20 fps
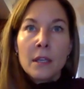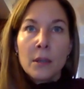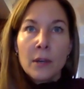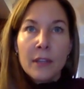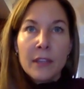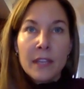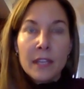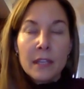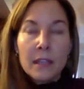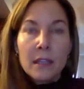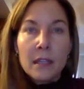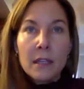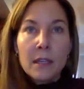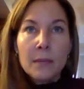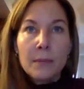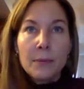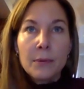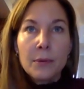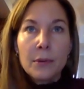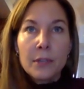I think the
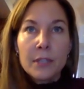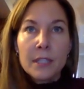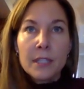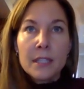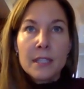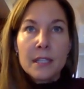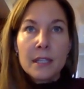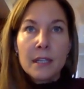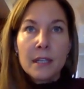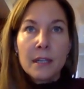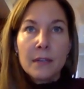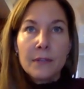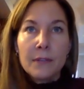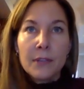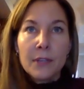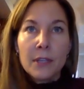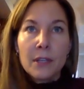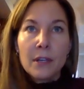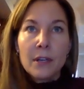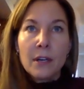importance of
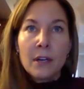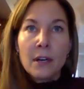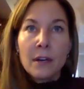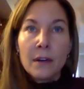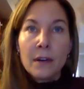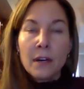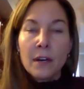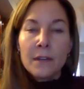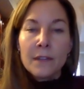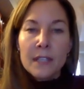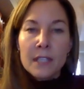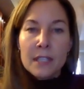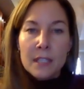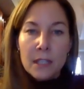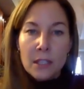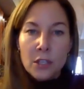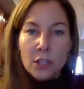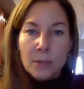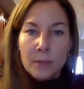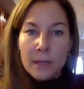obviously
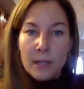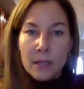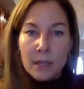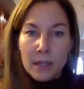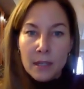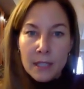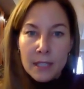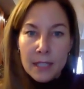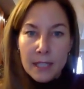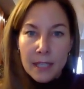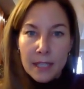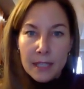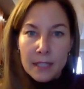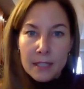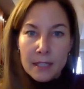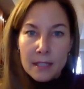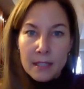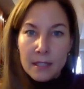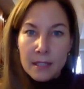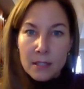human contact
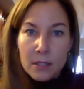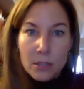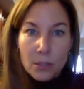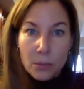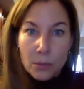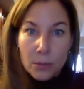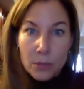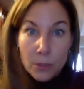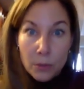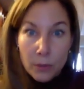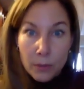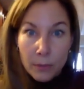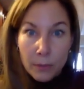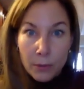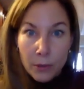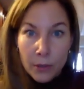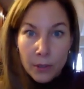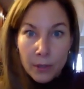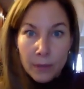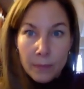is so so
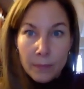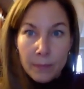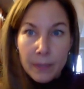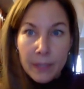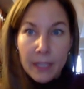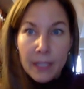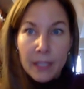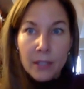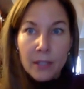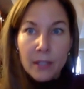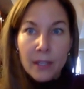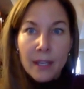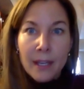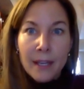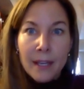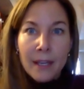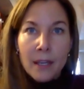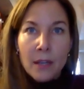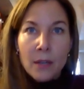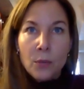important, but
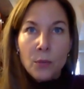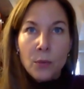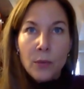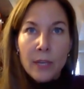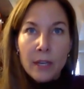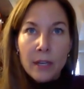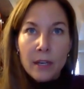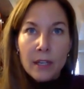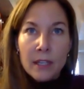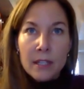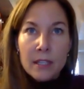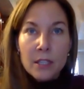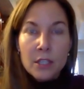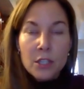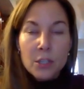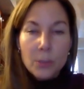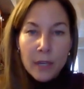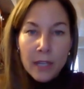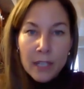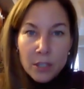we are in a
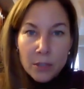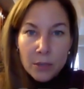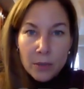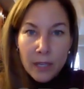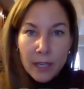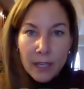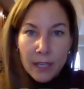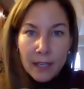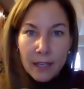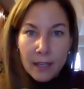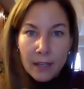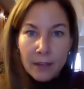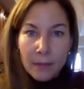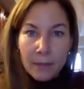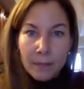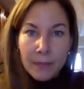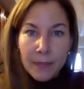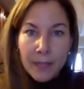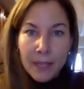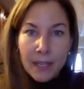situation right
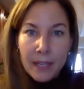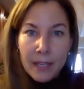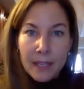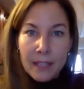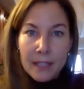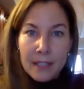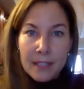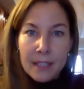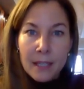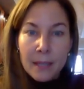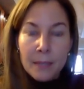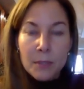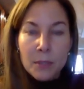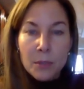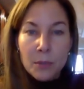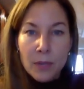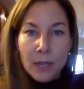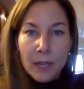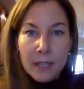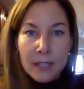now and it's up
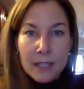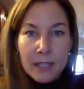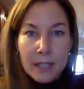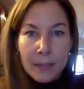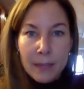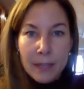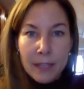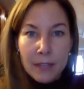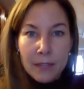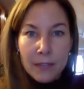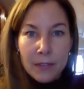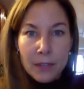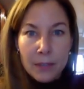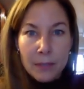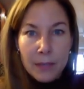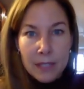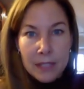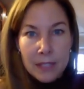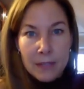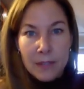to us to make the very
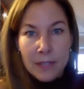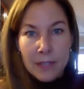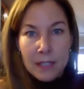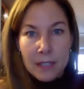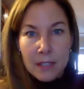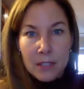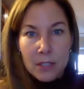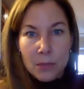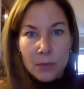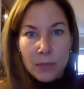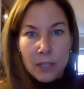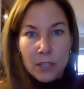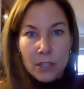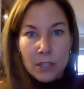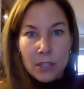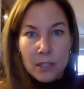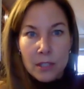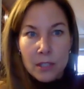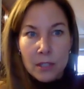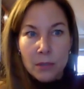best of that
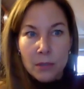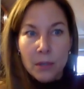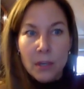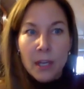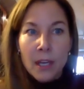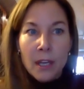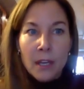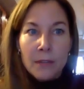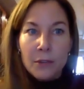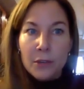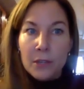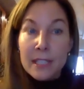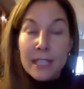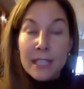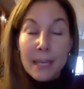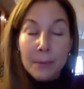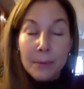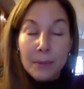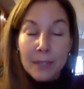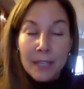situation. So, for
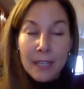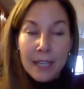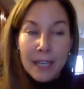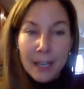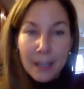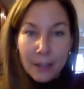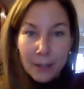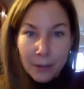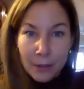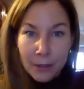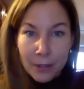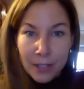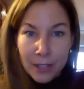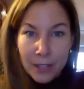example, in health,